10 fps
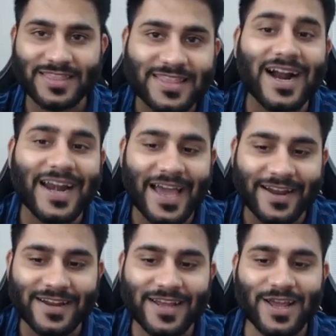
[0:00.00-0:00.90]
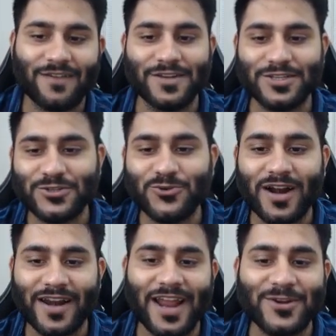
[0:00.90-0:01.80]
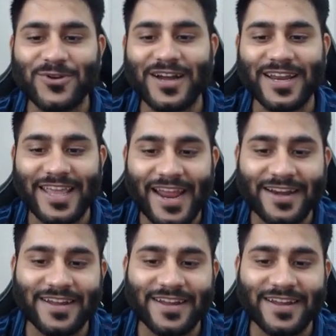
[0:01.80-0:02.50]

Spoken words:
third error, which you are trying to create